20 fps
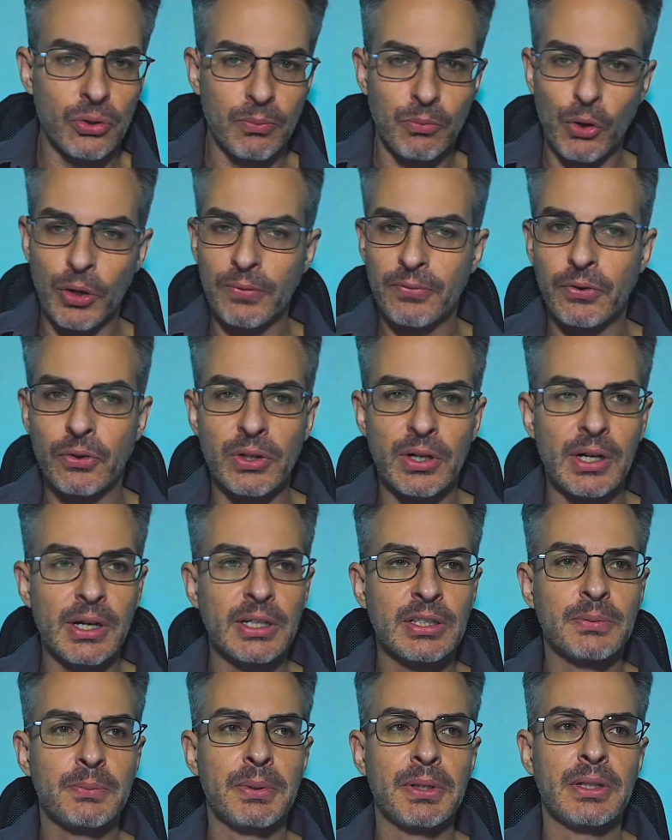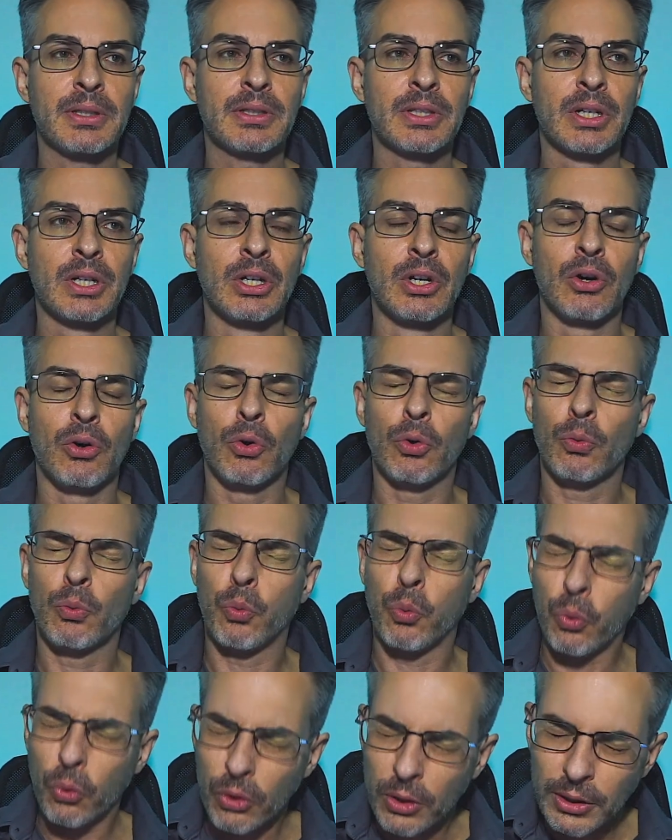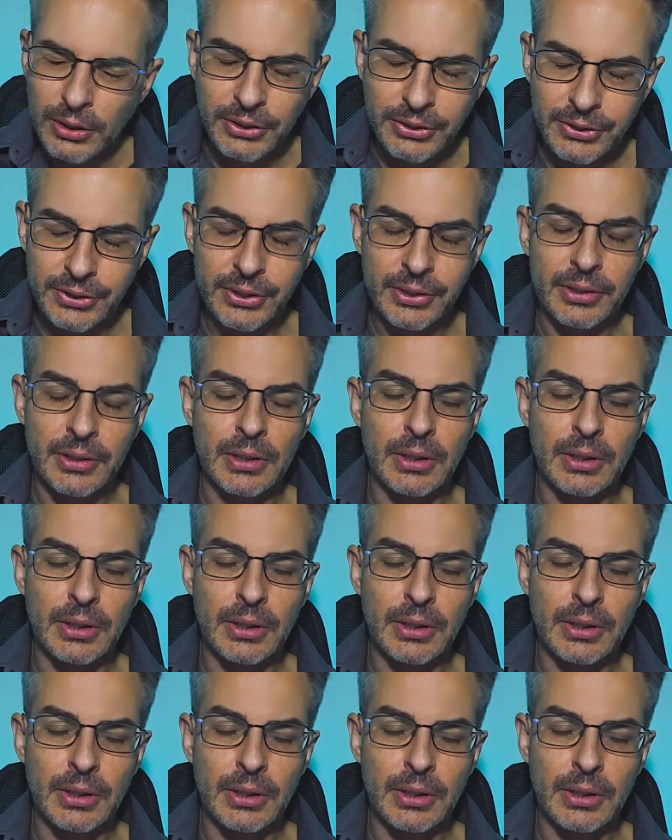boyfriend or husband, or worse,